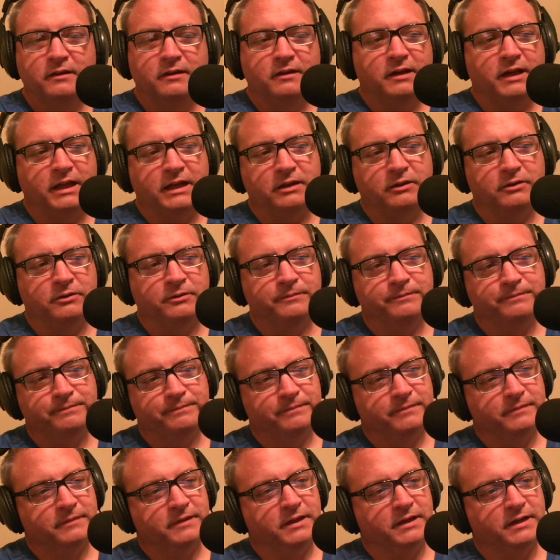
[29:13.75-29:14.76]
Anywho,
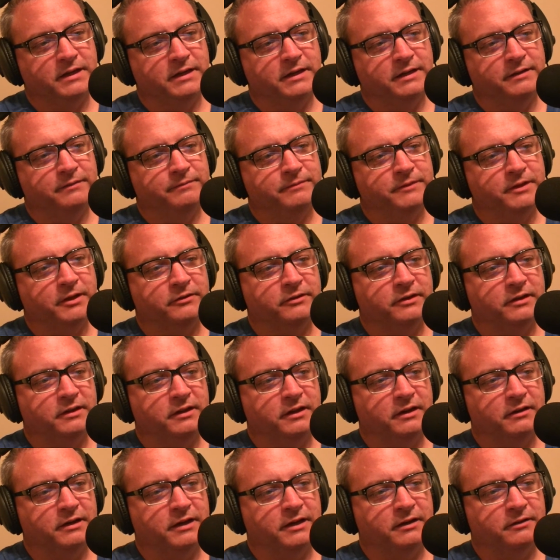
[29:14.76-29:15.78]
y'all take
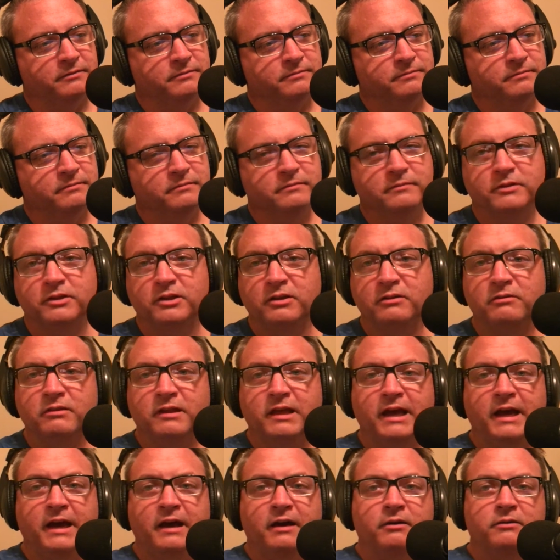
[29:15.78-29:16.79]
care now. Cue the
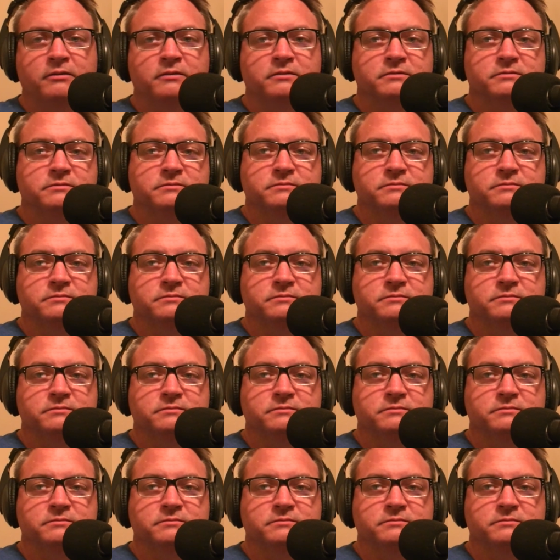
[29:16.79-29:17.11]
cow.